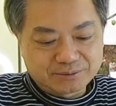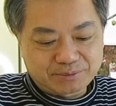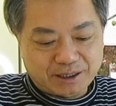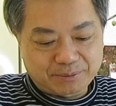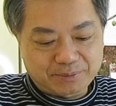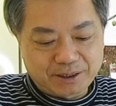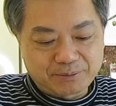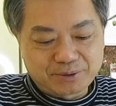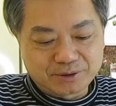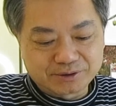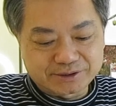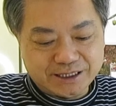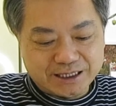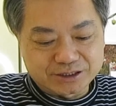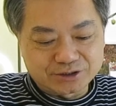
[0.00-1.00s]
by people
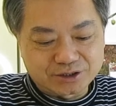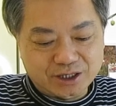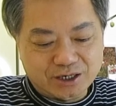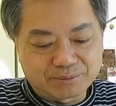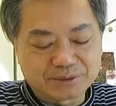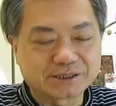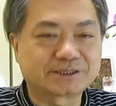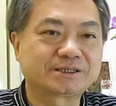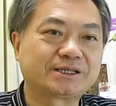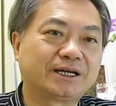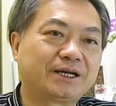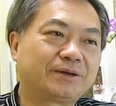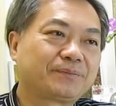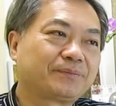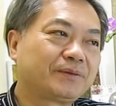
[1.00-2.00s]
than
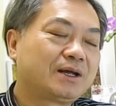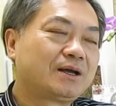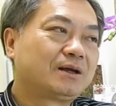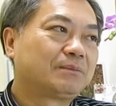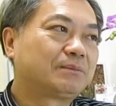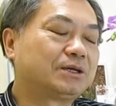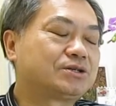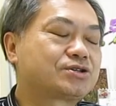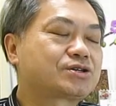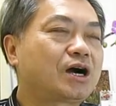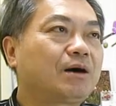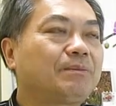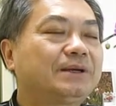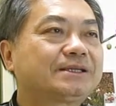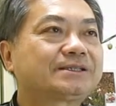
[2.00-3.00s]
geometry. But
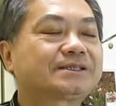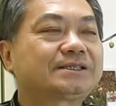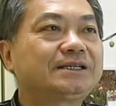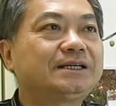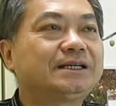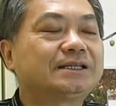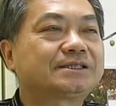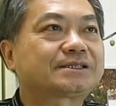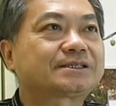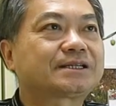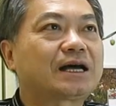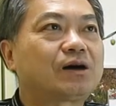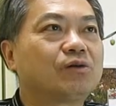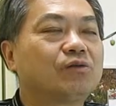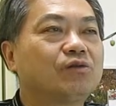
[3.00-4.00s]
geometry
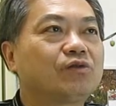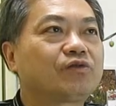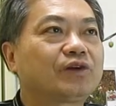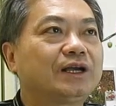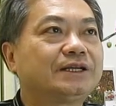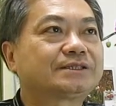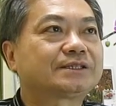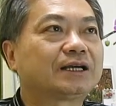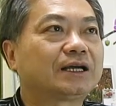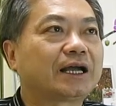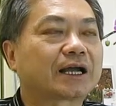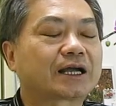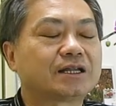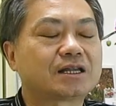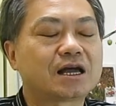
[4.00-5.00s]
itself is an
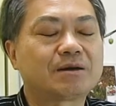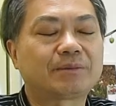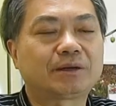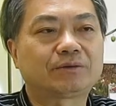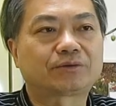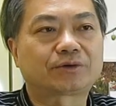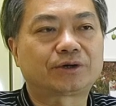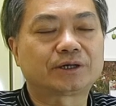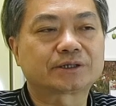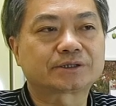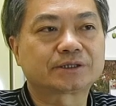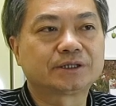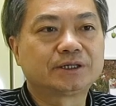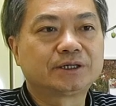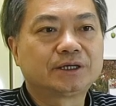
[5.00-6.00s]
academic word,
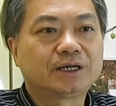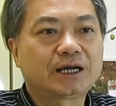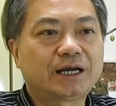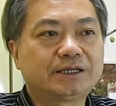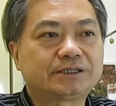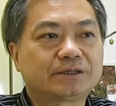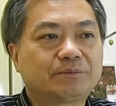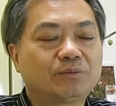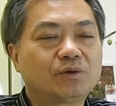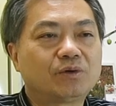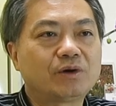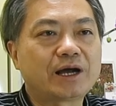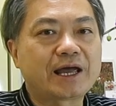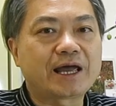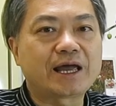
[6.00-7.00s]
and it's a
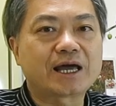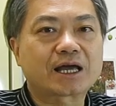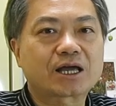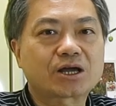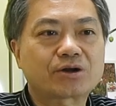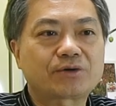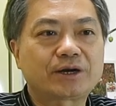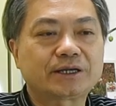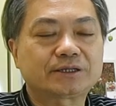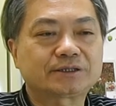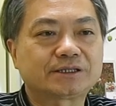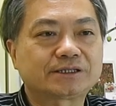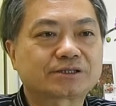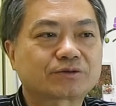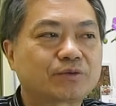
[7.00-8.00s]
more accurate
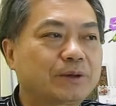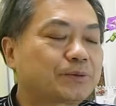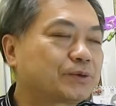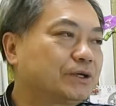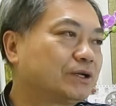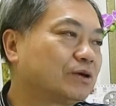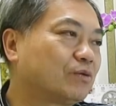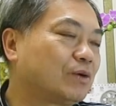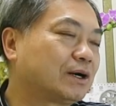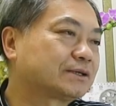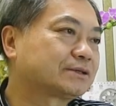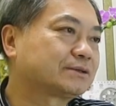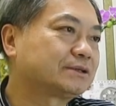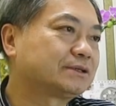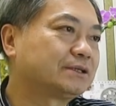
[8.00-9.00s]
description of
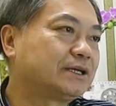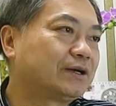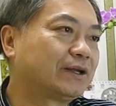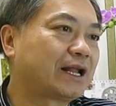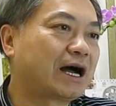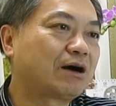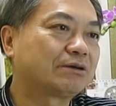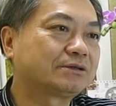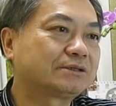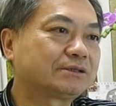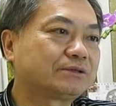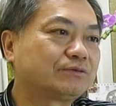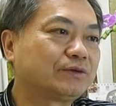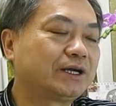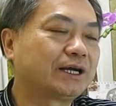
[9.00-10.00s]
what we are
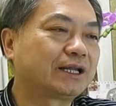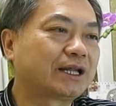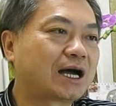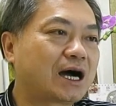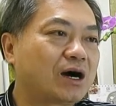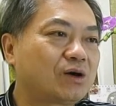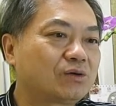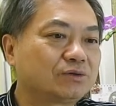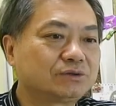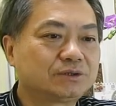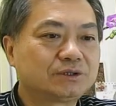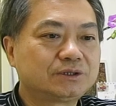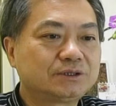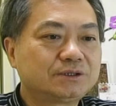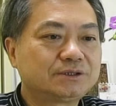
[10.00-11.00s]
now
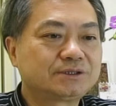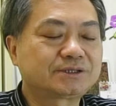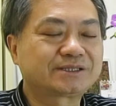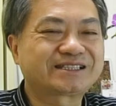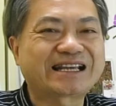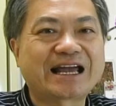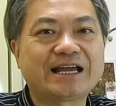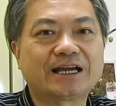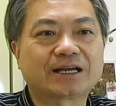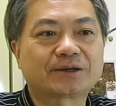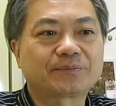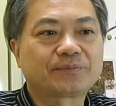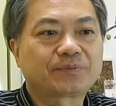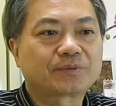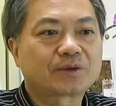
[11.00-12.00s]

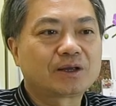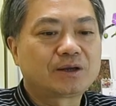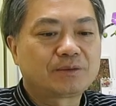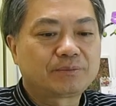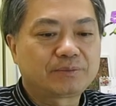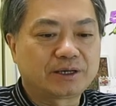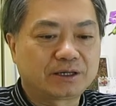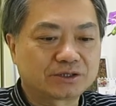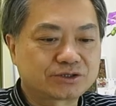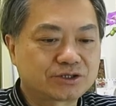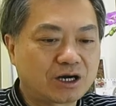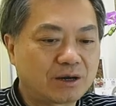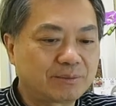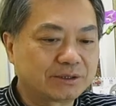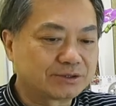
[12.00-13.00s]
saying, because
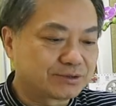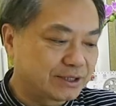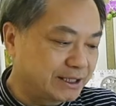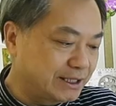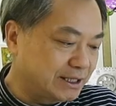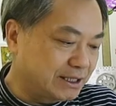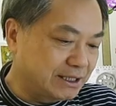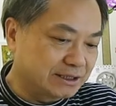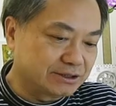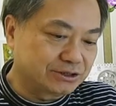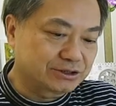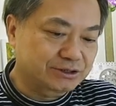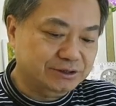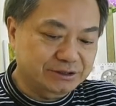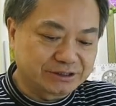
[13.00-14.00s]
geometry
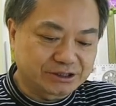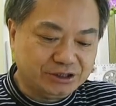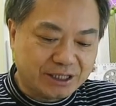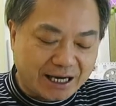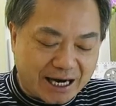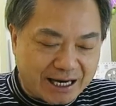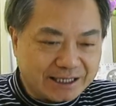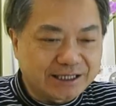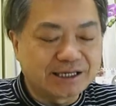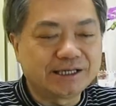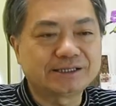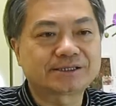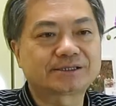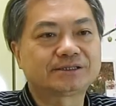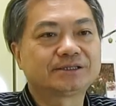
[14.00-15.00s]
in
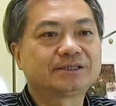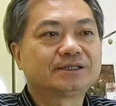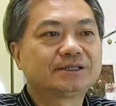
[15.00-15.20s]
Chinese